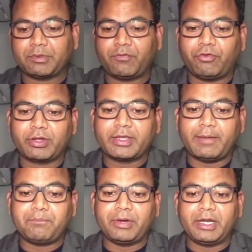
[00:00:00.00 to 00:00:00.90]
So, for
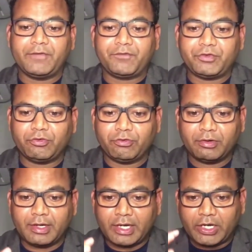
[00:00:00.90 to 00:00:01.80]
example, if
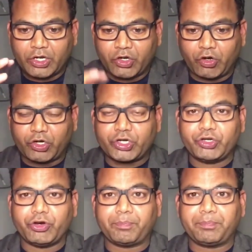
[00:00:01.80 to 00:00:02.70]
you got
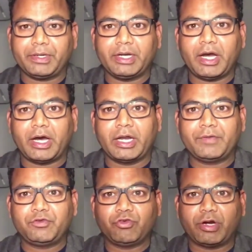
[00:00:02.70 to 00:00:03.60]
your PR
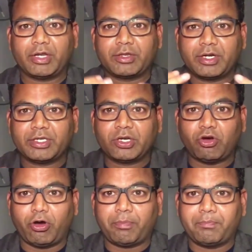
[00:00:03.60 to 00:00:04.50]
and you are a citizen
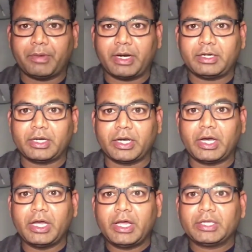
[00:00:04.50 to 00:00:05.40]
of
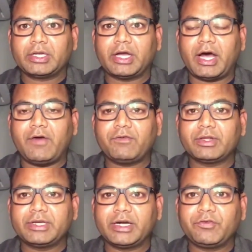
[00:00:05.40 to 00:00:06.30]
Malta, then
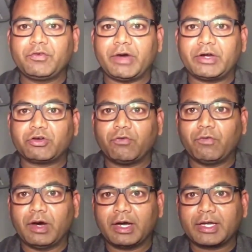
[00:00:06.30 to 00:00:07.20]
after that, if you want to
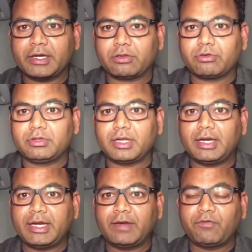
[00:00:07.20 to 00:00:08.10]
work in
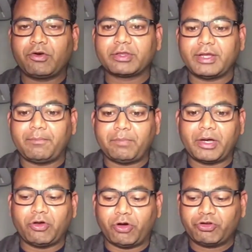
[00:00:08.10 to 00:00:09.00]
Switzerland, for
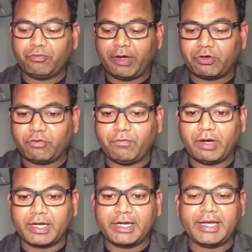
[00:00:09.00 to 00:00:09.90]
example, or you want to
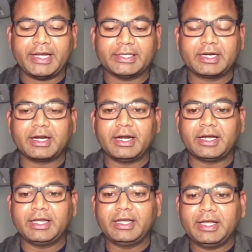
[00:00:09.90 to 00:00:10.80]
work in any other
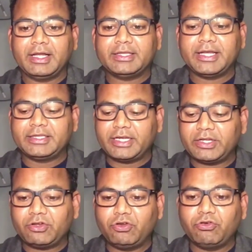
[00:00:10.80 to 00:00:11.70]
country, then there
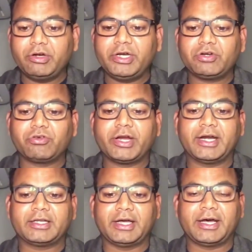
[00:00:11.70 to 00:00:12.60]
is no need to
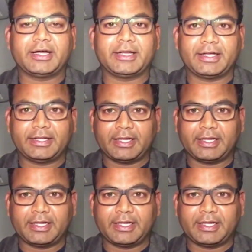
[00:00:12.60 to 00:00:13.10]
get uh, uh,